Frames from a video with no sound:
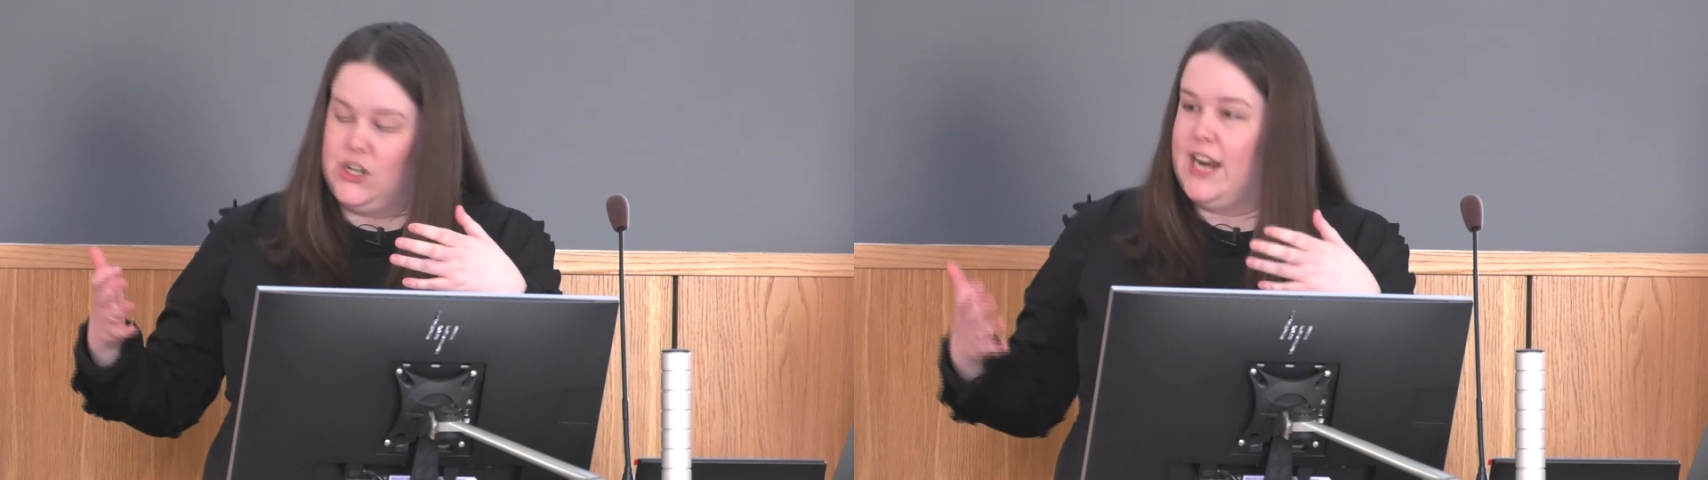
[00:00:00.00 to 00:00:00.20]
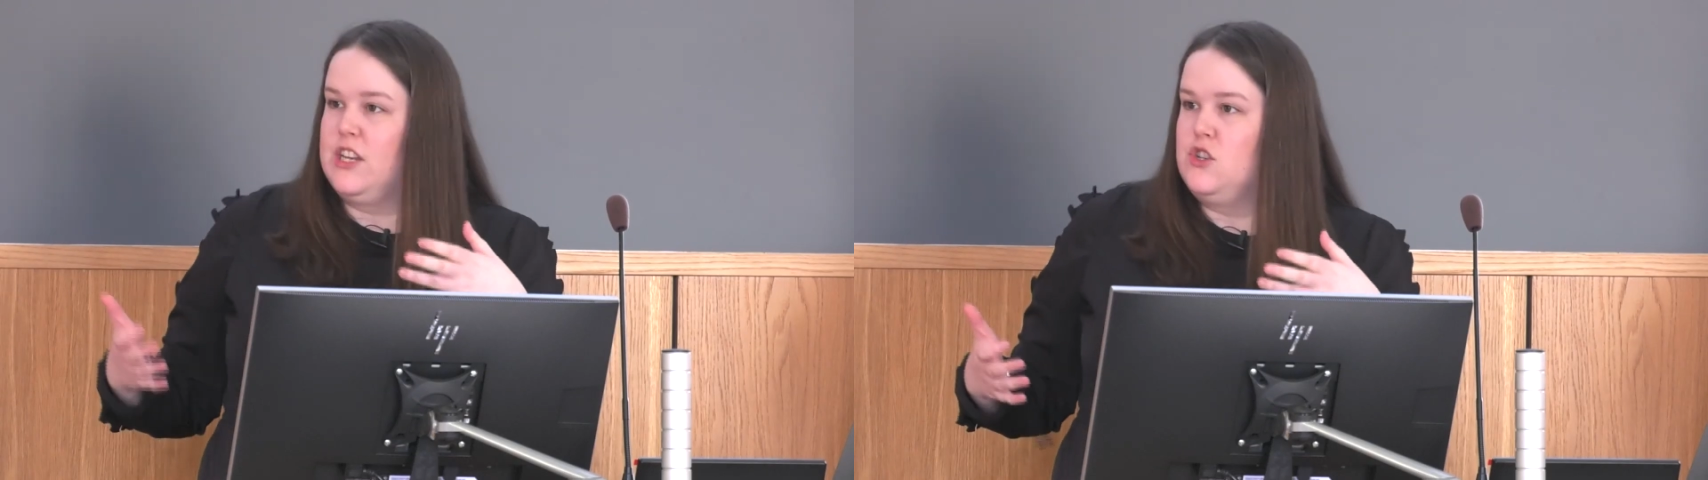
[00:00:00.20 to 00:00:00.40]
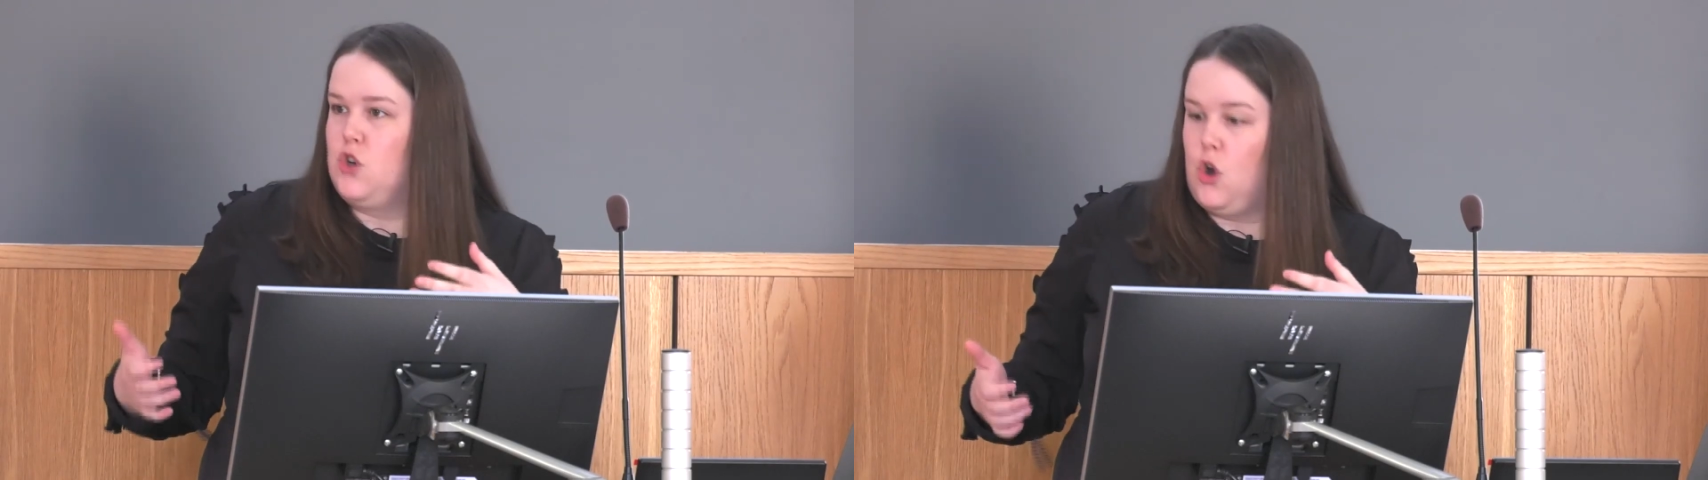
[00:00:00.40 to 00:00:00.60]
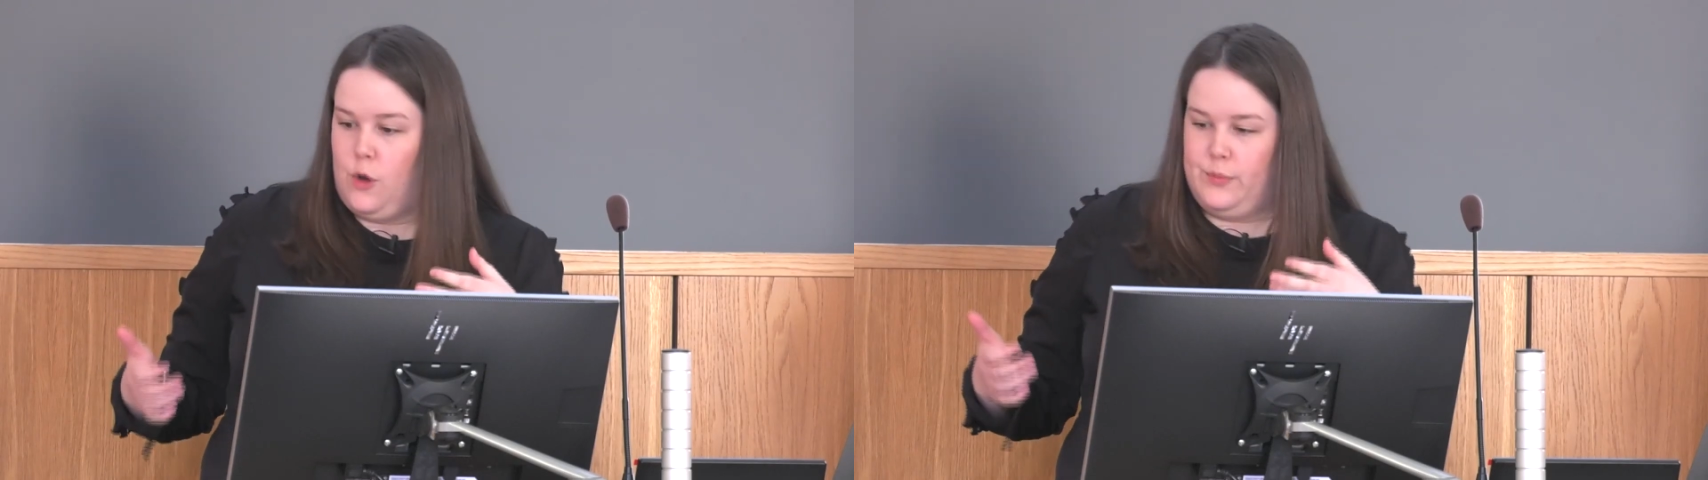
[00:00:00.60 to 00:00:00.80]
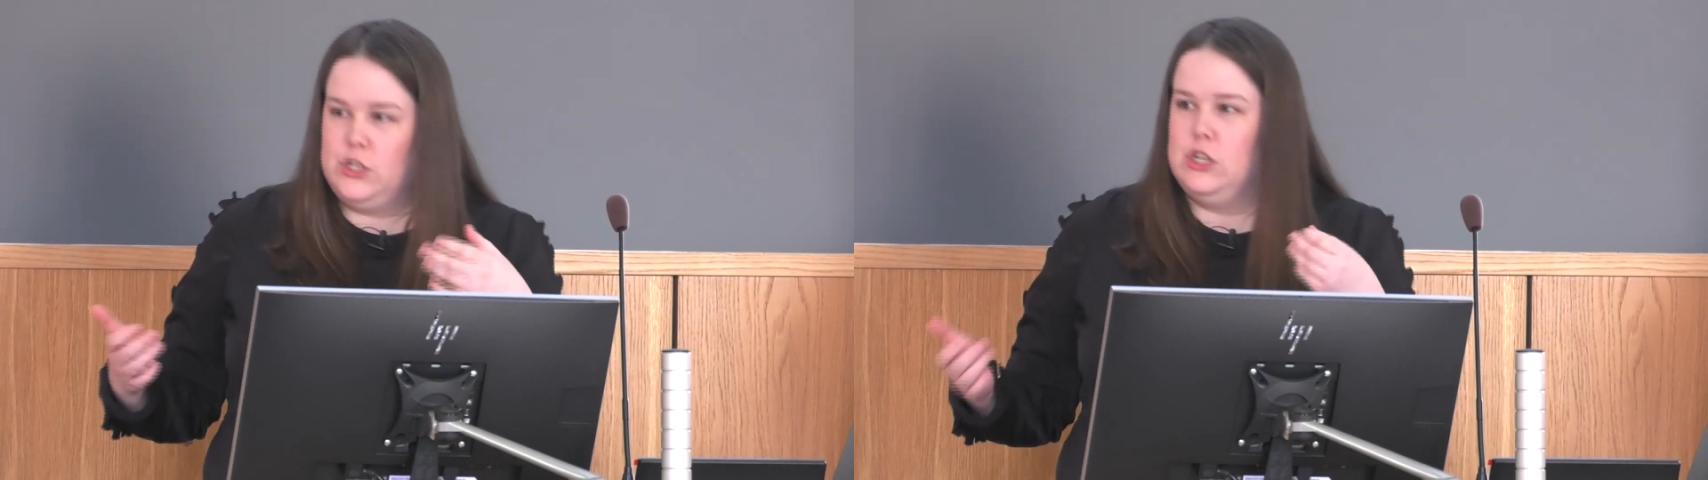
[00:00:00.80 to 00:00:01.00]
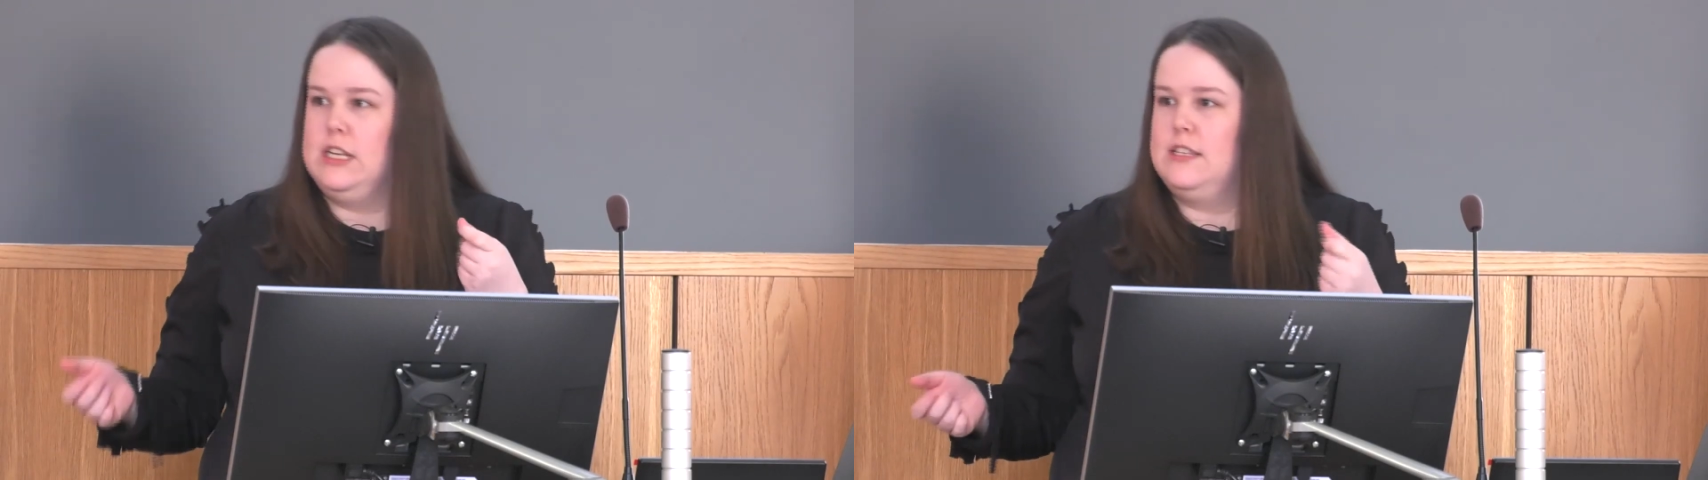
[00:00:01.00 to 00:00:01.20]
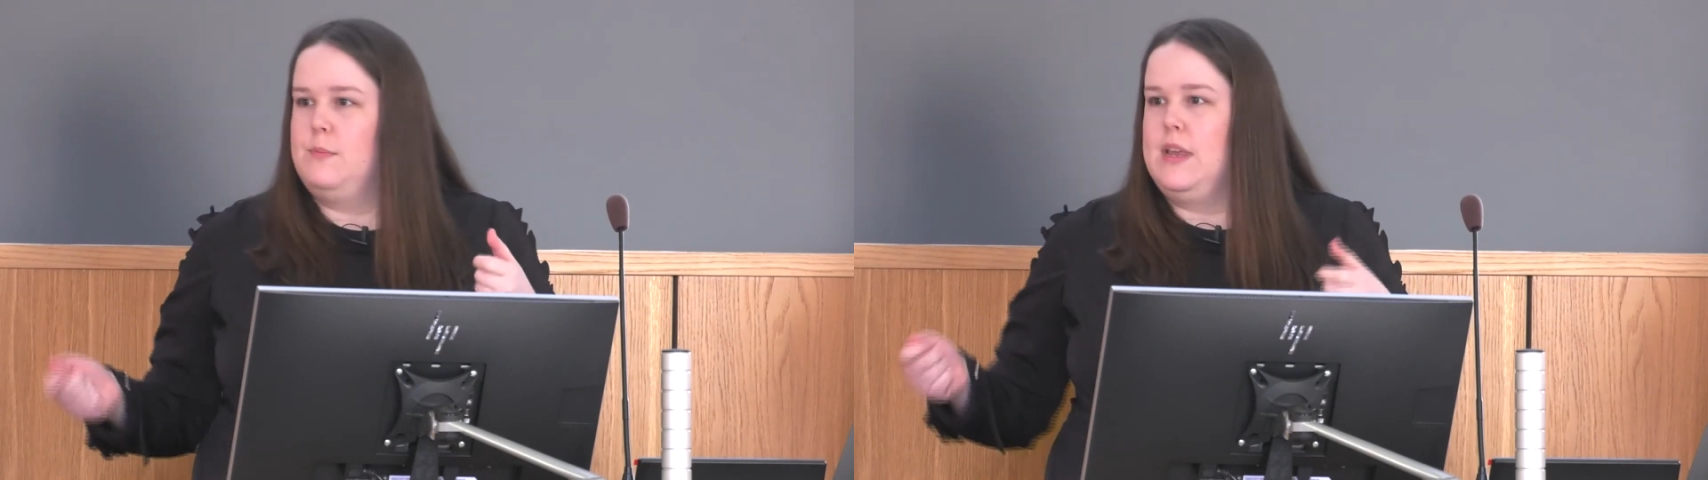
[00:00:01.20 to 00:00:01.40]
drag and drop? Do you need to